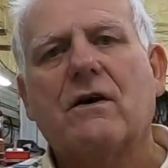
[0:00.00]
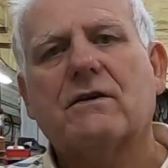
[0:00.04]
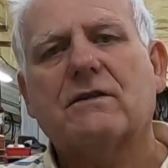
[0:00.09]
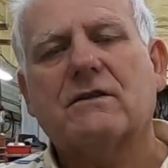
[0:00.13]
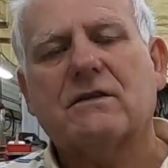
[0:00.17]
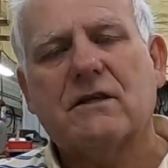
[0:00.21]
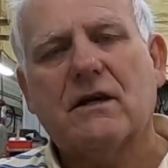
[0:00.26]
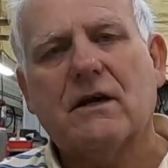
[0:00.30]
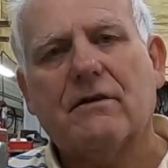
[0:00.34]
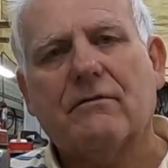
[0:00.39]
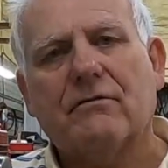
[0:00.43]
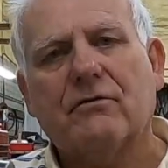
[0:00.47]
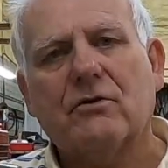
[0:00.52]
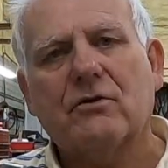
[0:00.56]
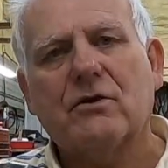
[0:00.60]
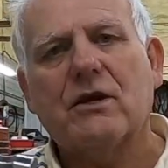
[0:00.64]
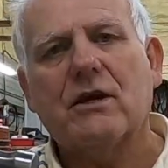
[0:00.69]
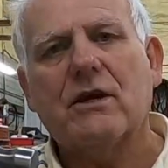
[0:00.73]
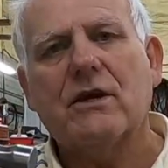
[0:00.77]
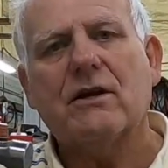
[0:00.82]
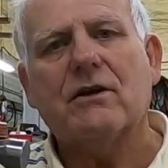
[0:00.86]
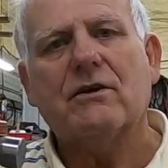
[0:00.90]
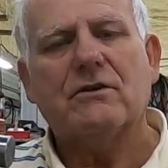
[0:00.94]
several
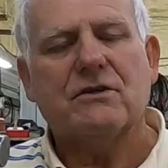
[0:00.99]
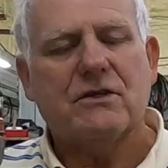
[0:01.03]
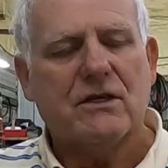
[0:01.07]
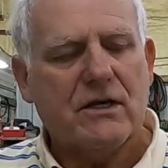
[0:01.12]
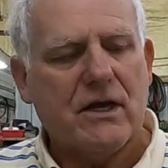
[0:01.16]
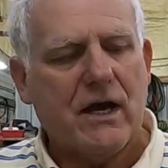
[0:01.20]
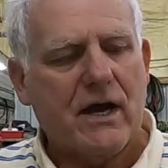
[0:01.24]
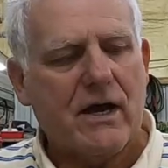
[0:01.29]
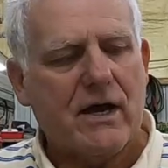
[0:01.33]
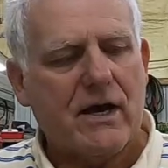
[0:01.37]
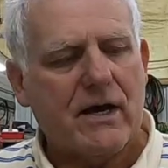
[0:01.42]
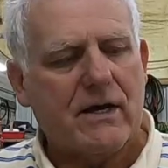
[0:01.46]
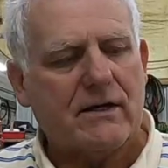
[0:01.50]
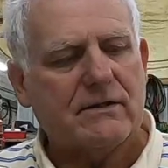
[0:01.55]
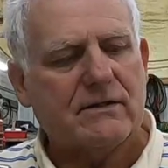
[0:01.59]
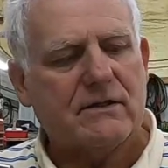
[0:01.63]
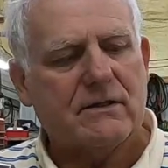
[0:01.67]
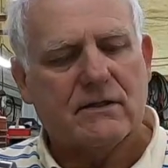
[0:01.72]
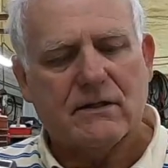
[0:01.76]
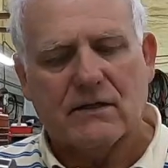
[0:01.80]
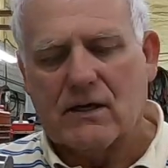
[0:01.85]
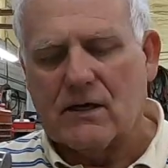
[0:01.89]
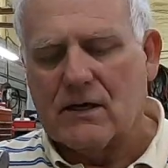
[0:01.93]
years,
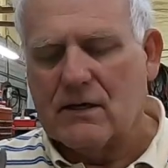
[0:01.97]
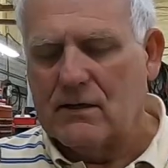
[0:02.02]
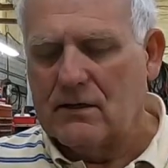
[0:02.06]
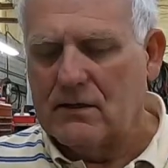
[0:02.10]
yes.